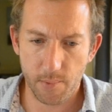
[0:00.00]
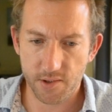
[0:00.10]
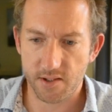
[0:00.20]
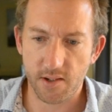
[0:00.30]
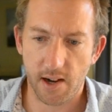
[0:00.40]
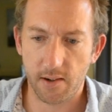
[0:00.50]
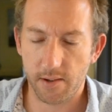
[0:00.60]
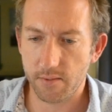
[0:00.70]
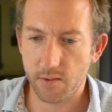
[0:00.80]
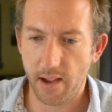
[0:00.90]
inputs the
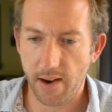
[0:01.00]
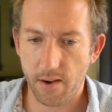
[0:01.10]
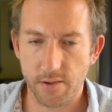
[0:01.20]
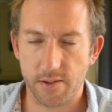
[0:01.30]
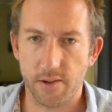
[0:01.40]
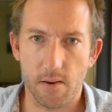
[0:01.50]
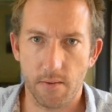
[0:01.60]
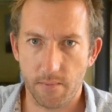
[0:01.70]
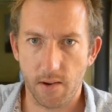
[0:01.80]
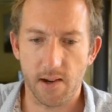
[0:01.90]
cyclic and noses
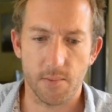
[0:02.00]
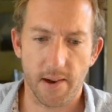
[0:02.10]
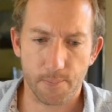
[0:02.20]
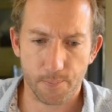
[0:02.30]
over and flies away.